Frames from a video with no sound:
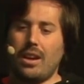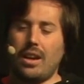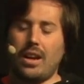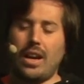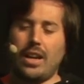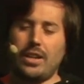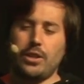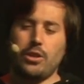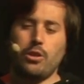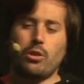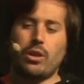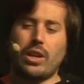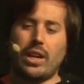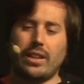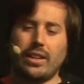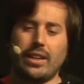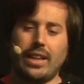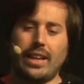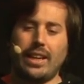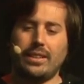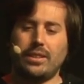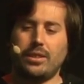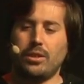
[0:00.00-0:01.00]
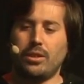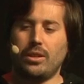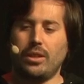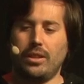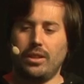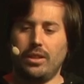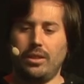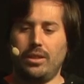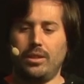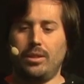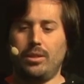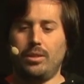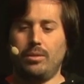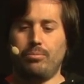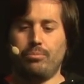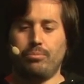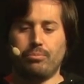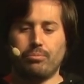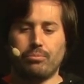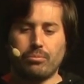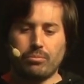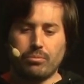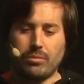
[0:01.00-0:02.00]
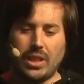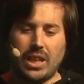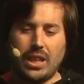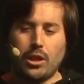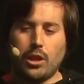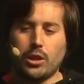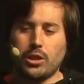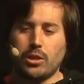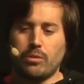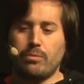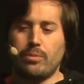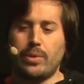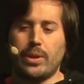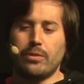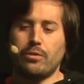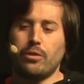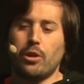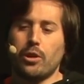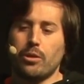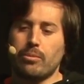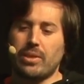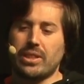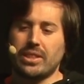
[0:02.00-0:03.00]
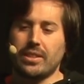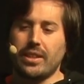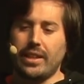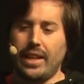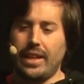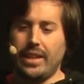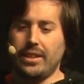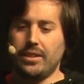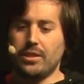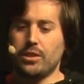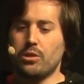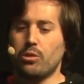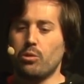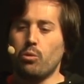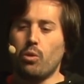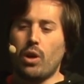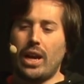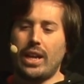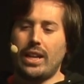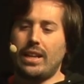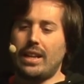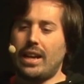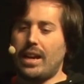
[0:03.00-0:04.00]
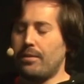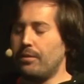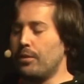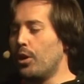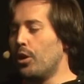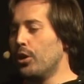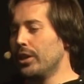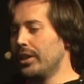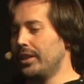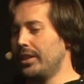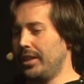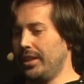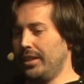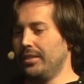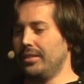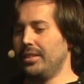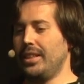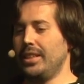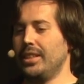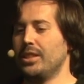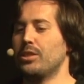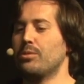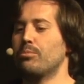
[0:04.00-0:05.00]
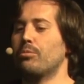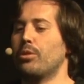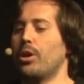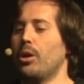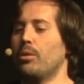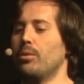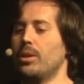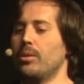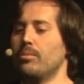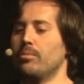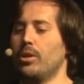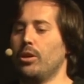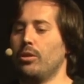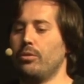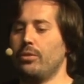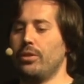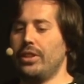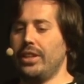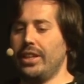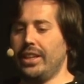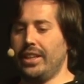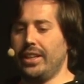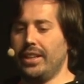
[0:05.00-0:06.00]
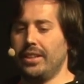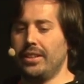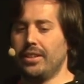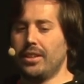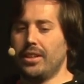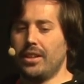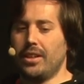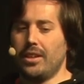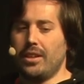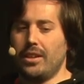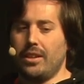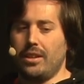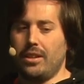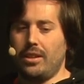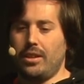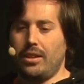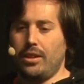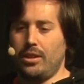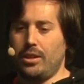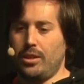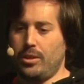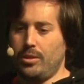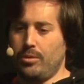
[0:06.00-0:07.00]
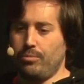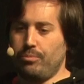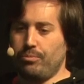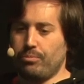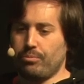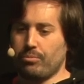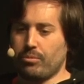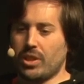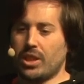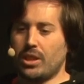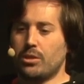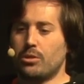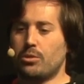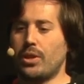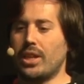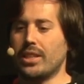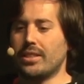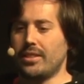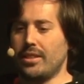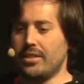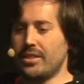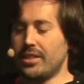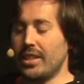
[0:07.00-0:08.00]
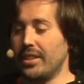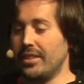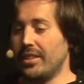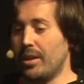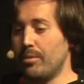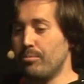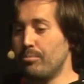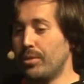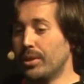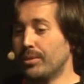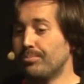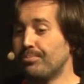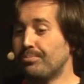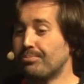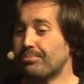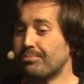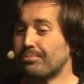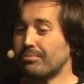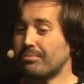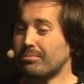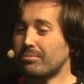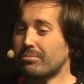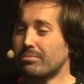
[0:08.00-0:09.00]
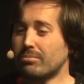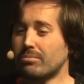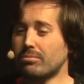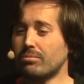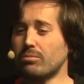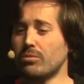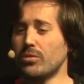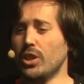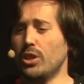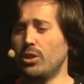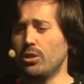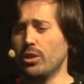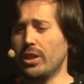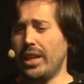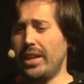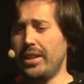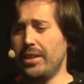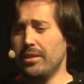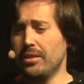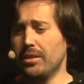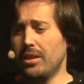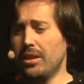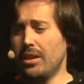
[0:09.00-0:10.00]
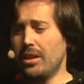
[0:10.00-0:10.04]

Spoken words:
and you can get a lot of performance gains while avoiding this problem of the trusted setup. Okay?